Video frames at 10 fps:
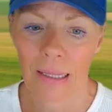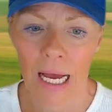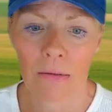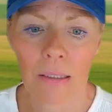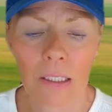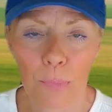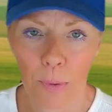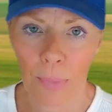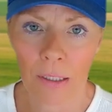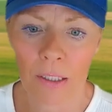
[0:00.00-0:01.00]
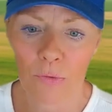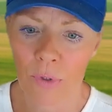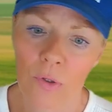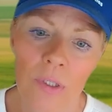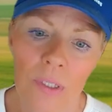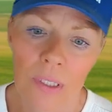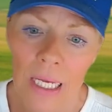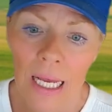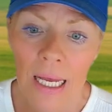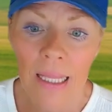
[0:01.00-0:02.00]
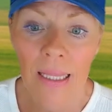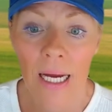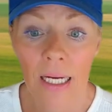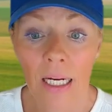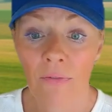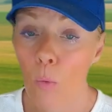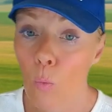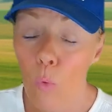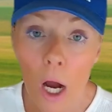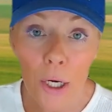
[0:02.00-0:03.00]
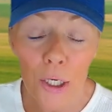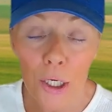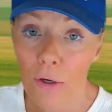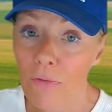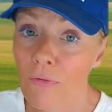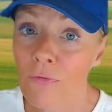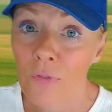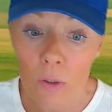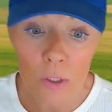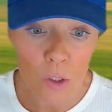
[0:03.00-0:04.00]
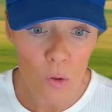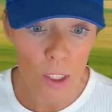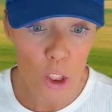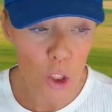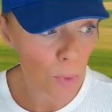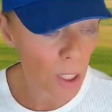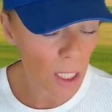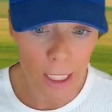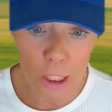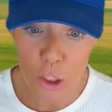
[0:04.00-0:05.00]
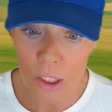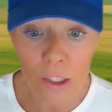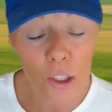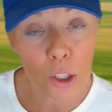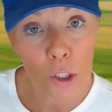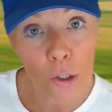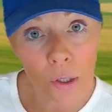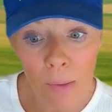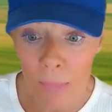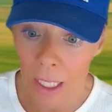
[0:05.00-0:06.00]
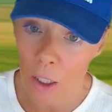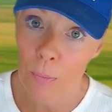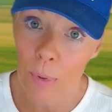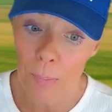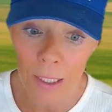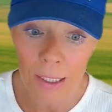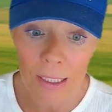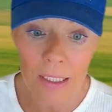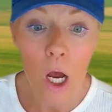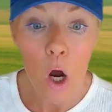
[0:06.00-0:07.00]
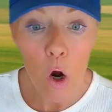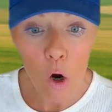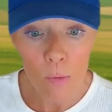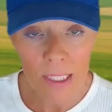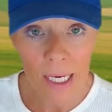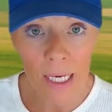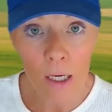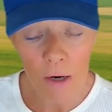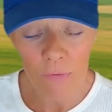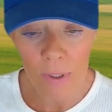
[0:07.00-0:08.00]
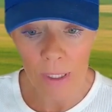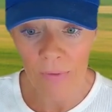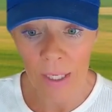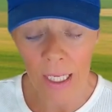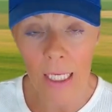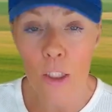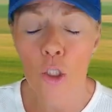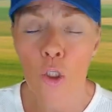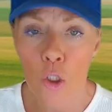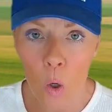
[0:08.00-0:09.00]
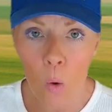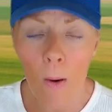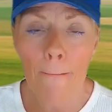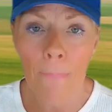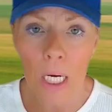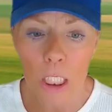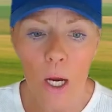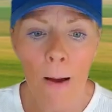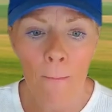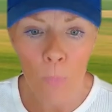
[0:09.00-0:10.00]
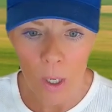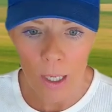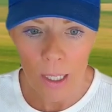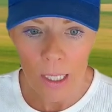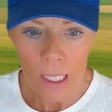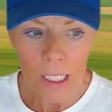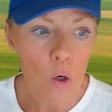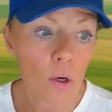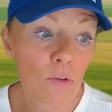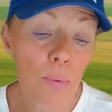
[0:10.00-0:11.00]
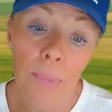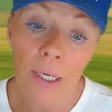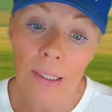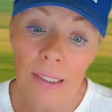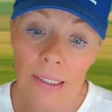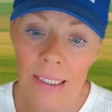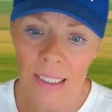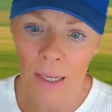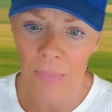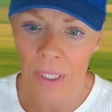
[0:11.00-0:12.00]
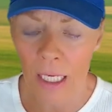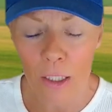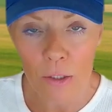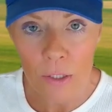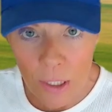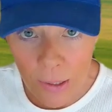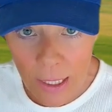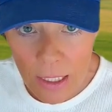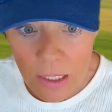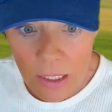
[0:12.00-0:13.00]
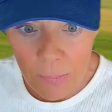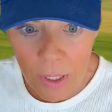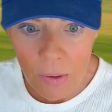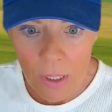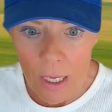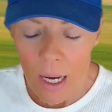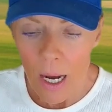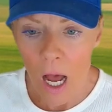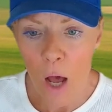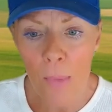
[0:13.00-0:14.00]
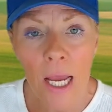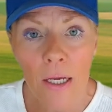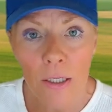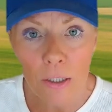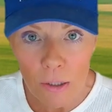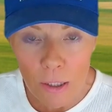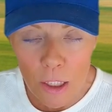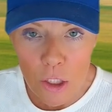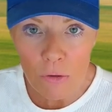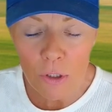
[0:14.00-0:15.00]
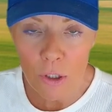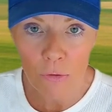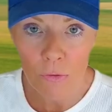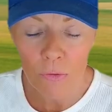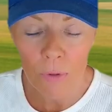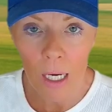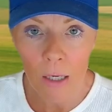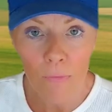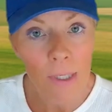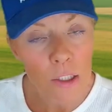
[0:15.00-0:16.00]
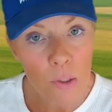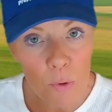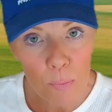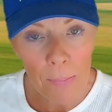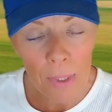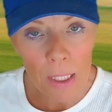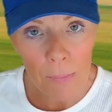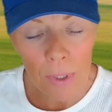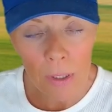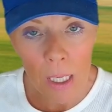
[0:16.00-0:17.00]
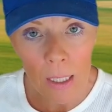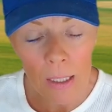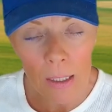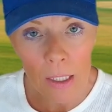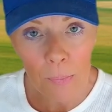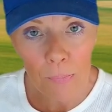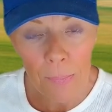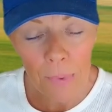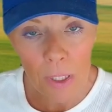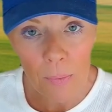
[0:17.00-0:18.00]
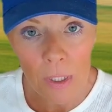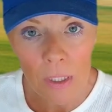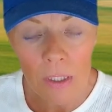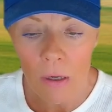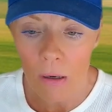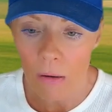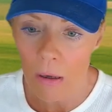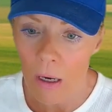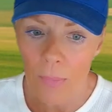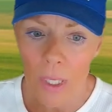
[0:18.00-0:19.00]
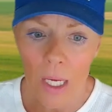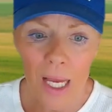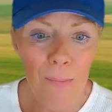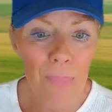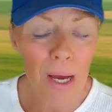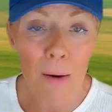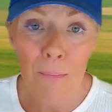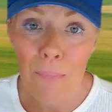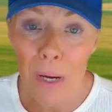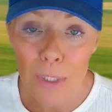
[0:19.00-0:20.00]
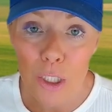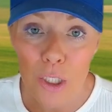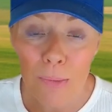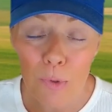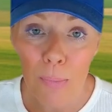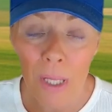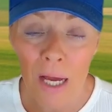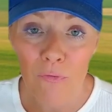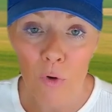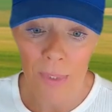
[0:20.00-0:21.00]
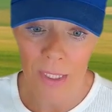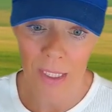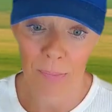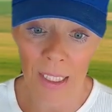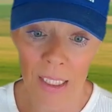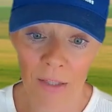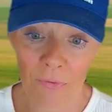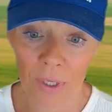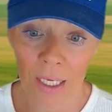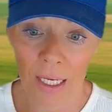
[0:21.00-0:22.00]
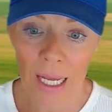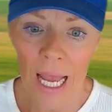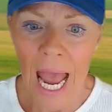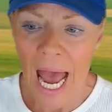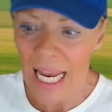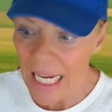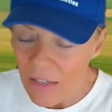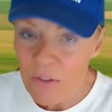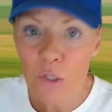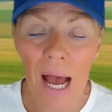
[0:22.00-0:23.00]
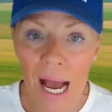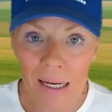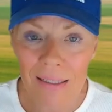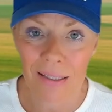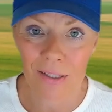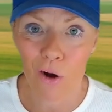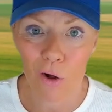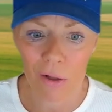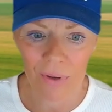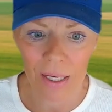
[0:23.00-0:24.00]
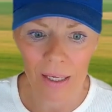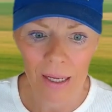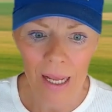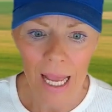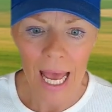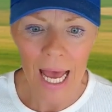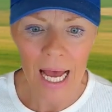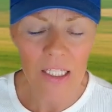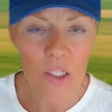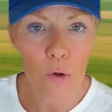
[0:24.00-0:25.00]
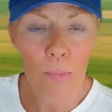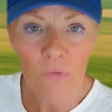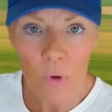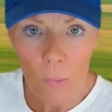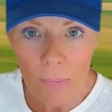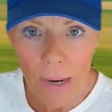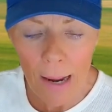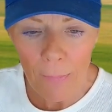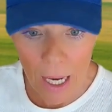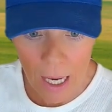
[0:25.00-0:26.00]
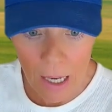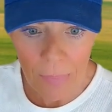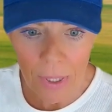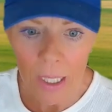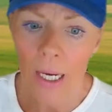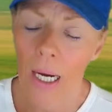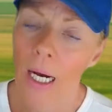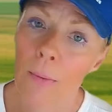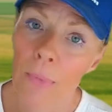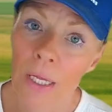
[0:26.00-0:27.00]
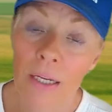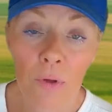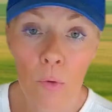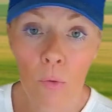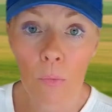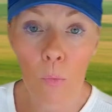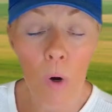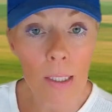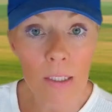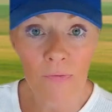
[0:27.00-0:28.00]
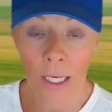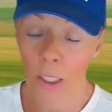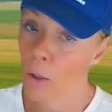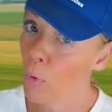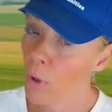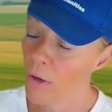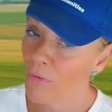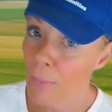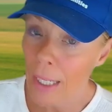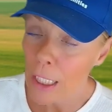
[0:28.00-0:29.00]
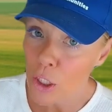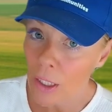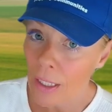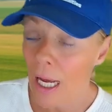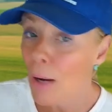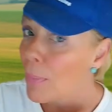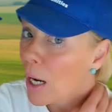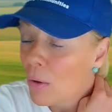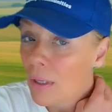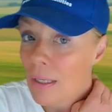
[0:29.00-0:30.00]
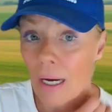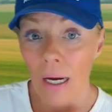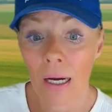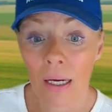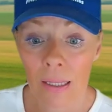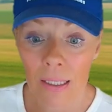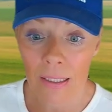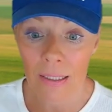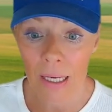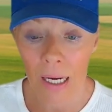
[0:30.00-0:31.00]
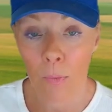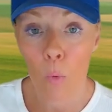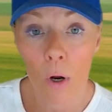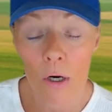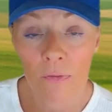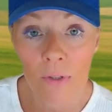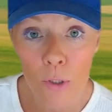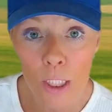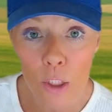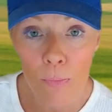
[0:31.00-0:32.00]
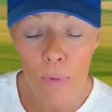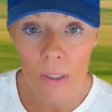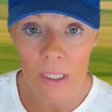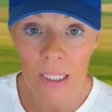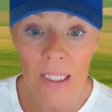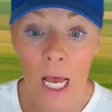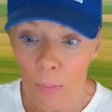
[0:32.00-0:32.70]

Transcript: thousands of preparedness resources that cover water, food storage, communications, security, medical preparedness, homesteading, off-grid living, and so much more. So if preparedness is something that you're serious about, I encourage you to register with preppingcommunities.com. Our membership to our platform is completely free, and it gives you access to all of it. And so before we wrap up, and if you want to find out more information about this water filtration process,